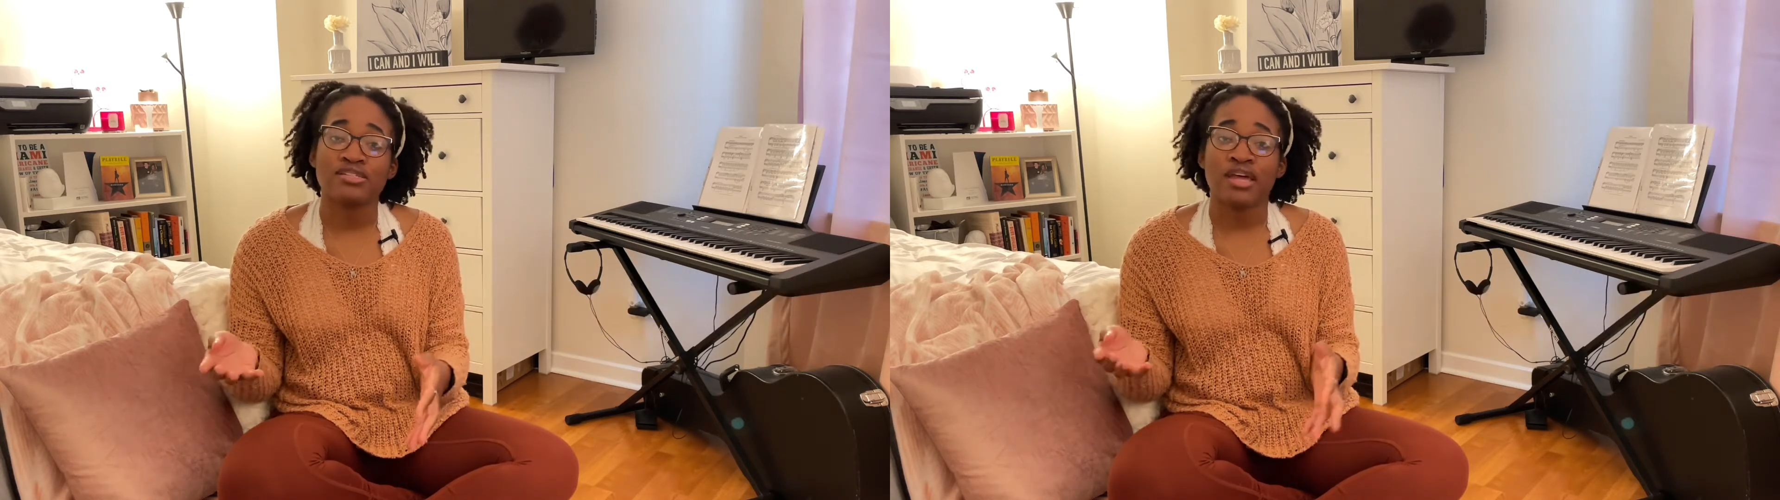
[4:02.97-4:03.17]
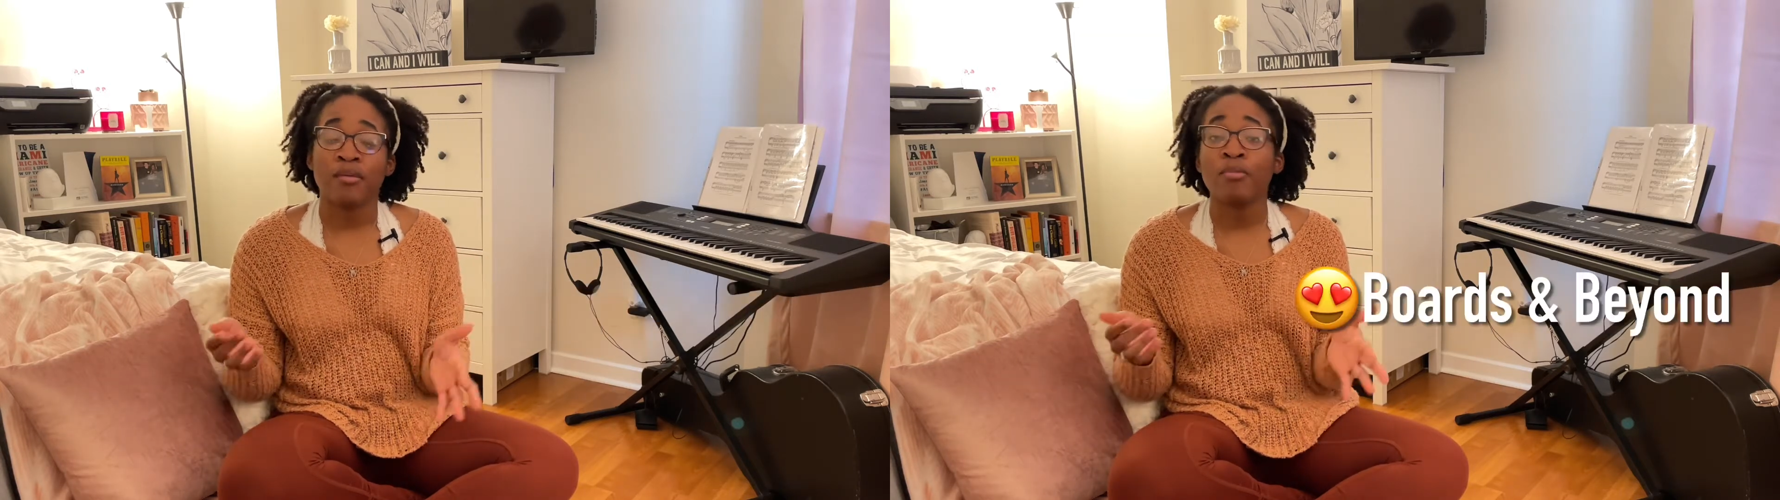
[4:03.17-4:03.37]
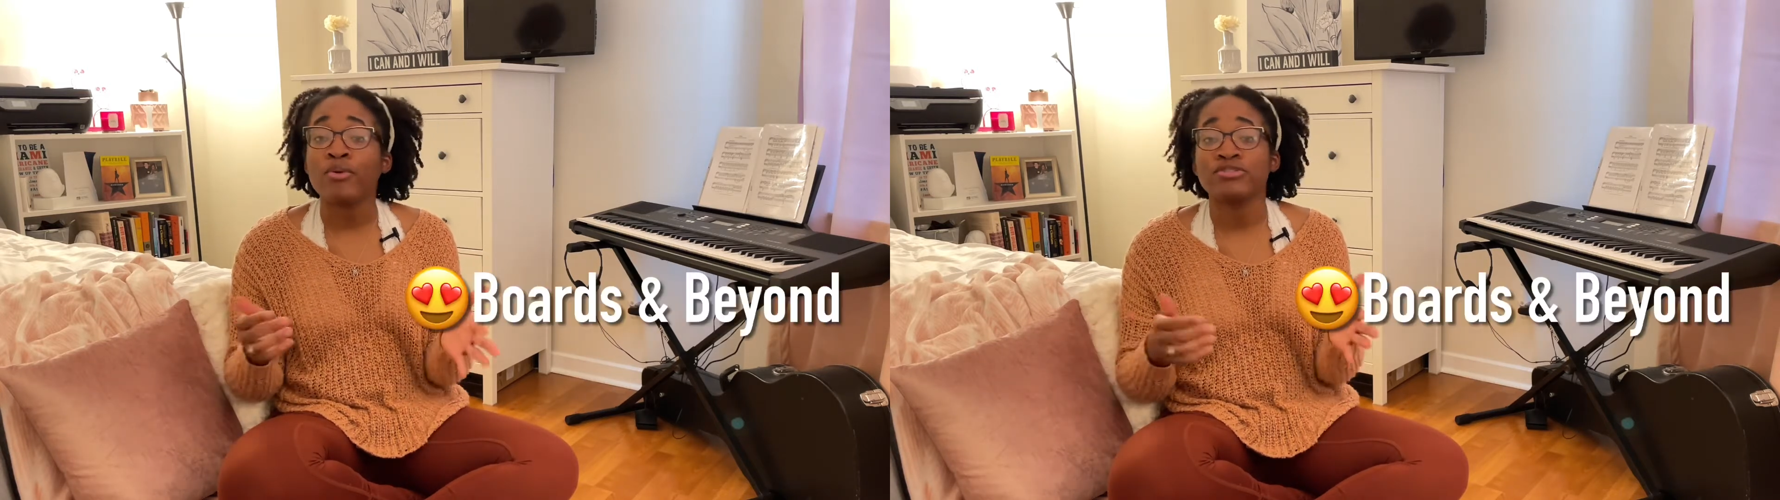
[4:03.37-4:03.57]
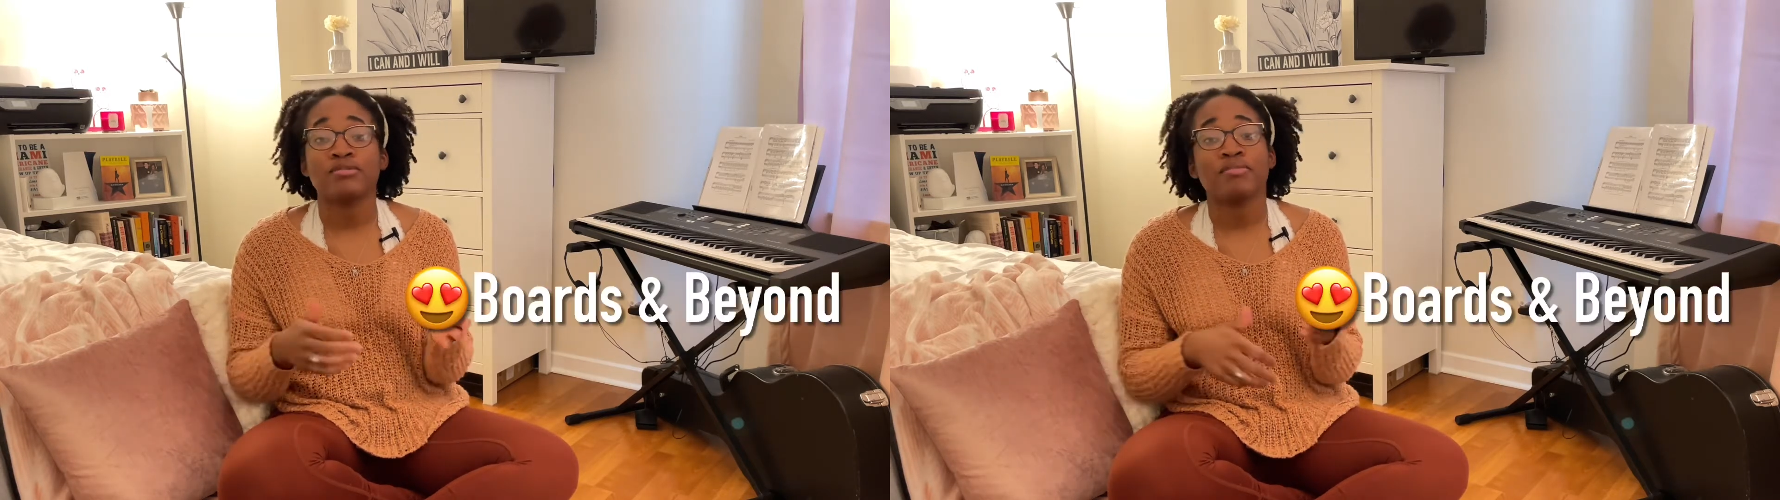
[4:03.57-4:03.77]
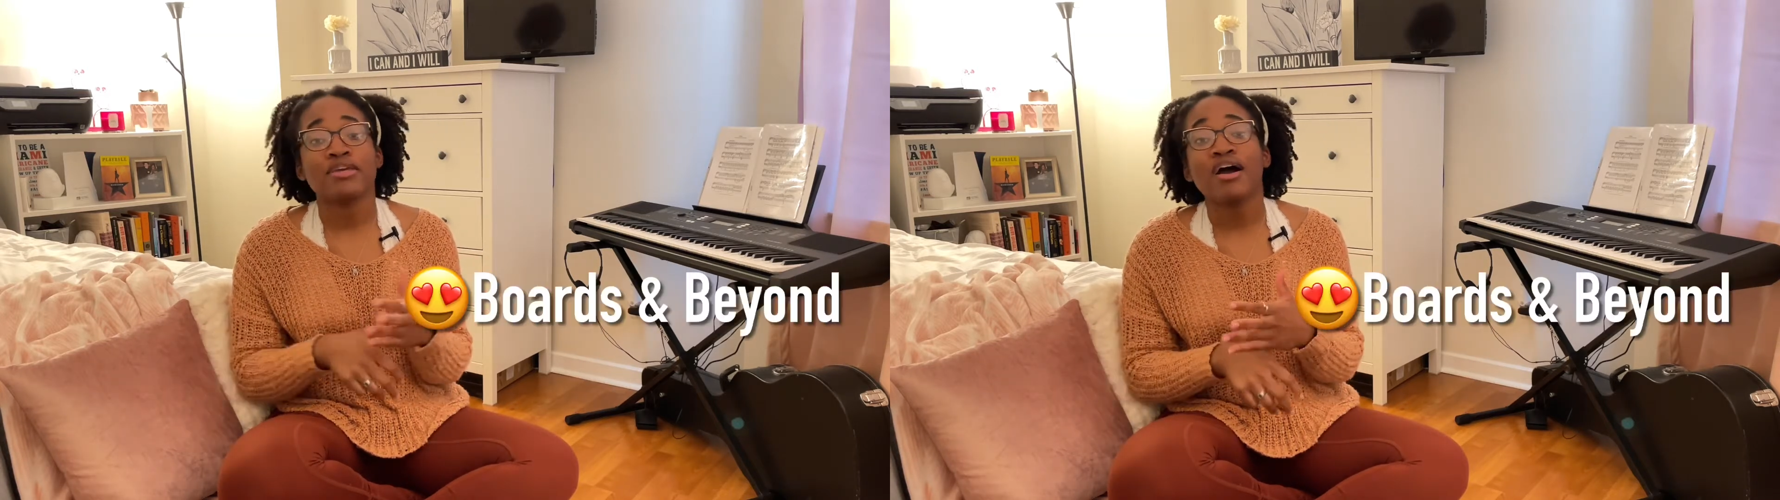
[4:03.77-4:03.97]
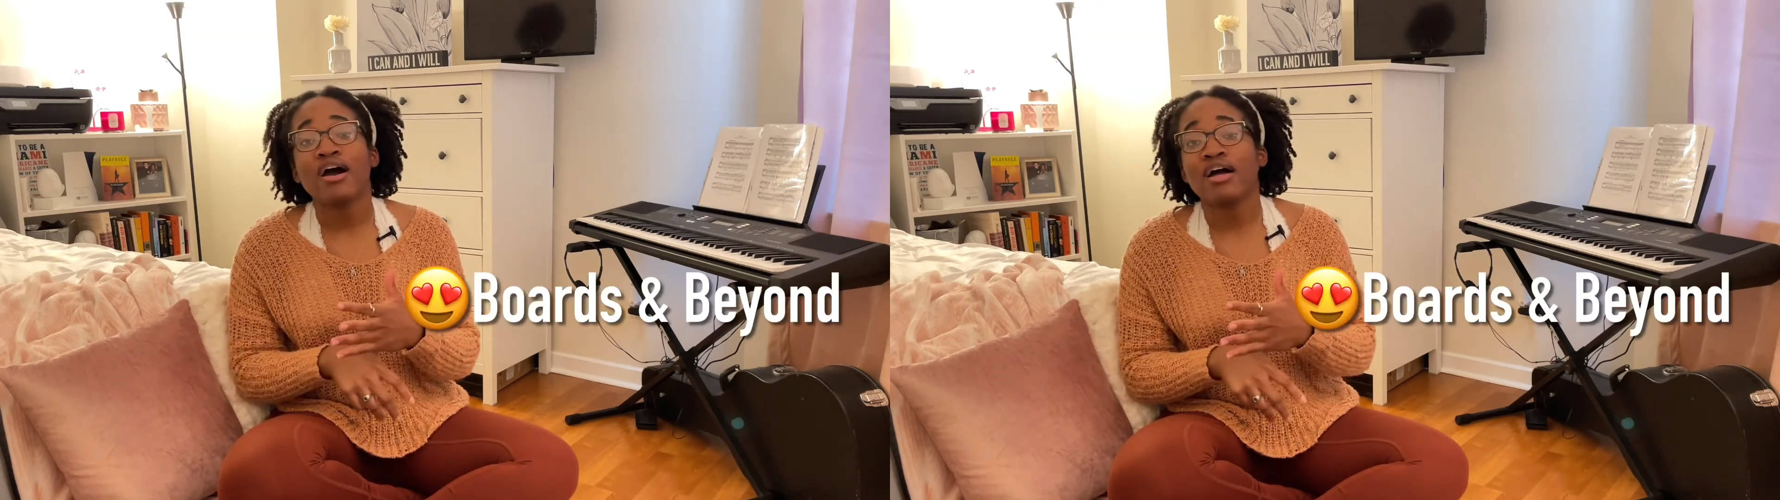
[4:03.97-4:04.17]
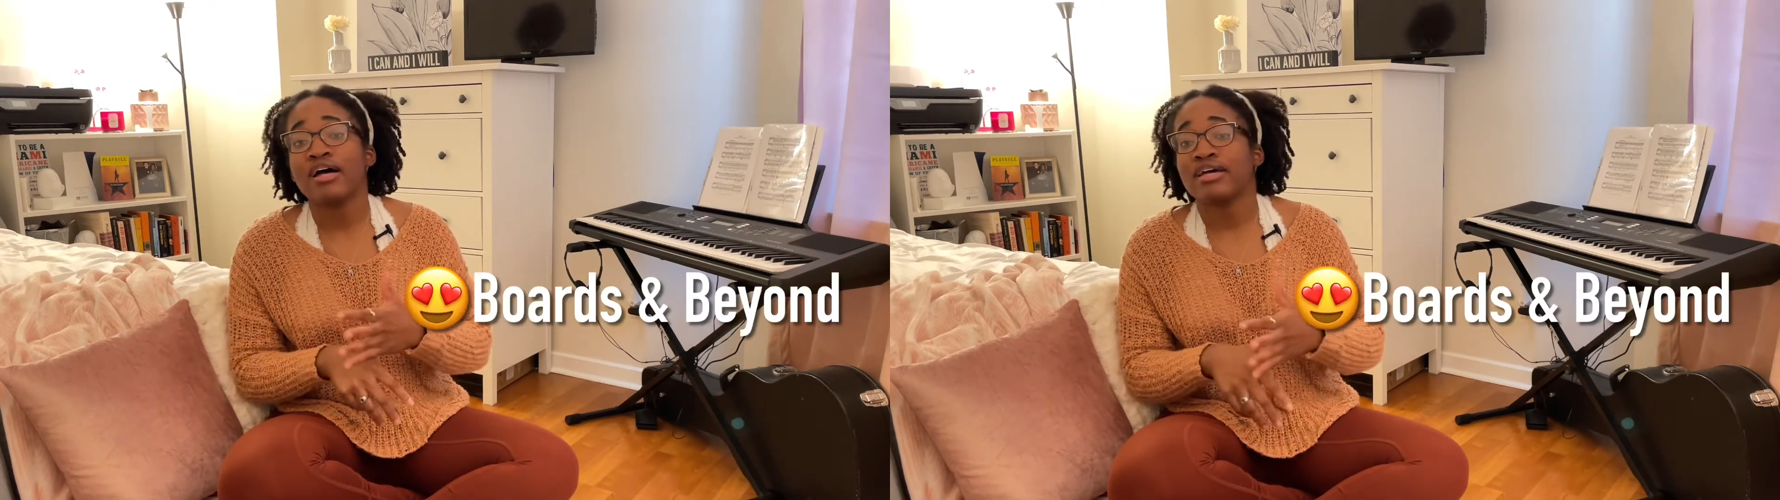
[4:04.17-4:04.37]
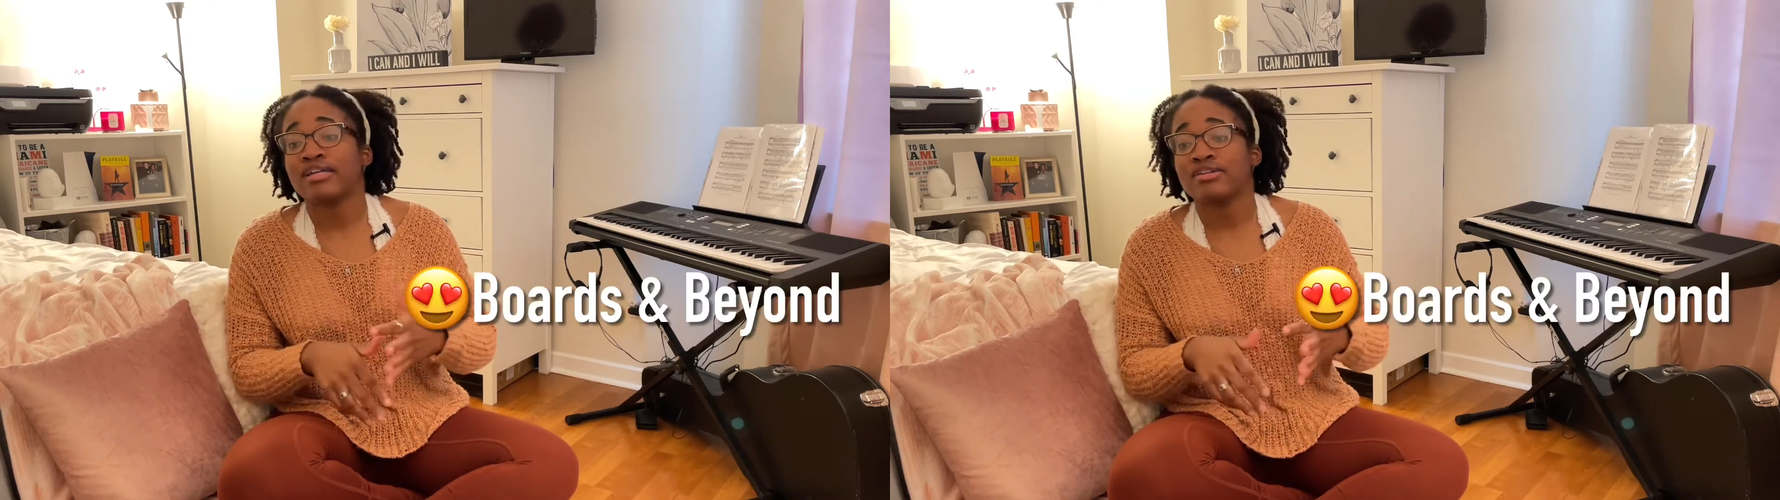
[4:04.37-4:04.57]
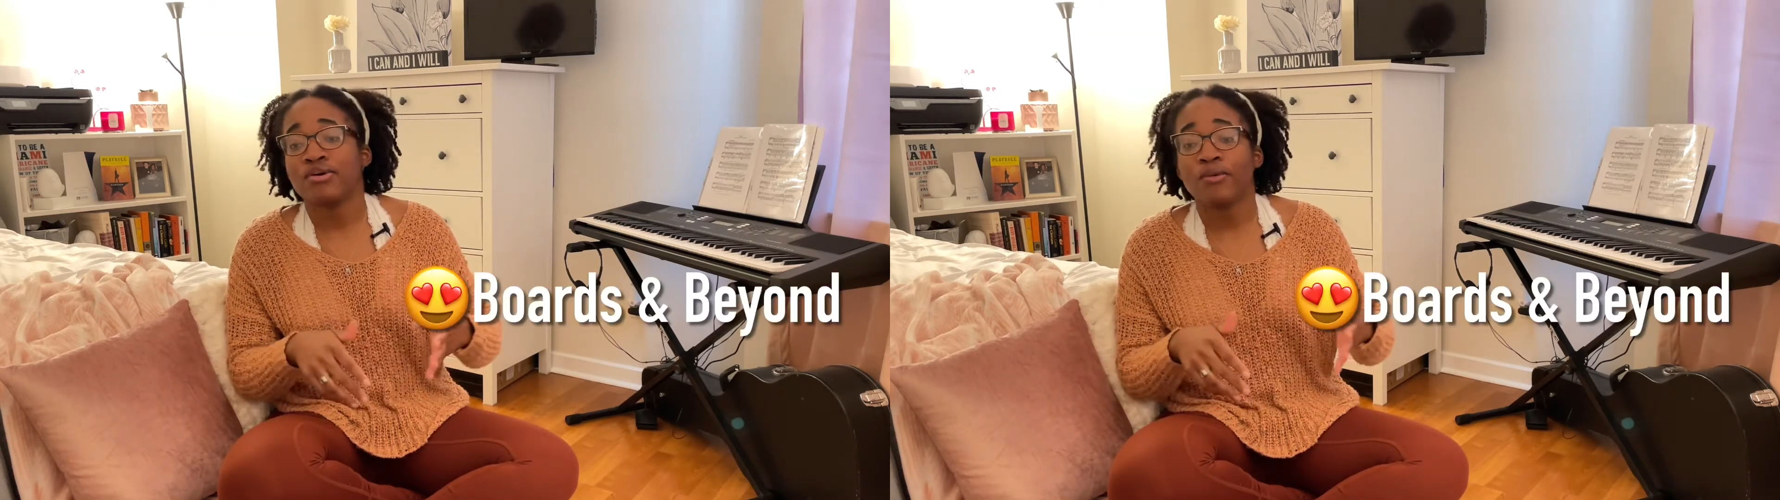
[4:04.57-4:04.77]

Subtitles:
like Boards and Beyond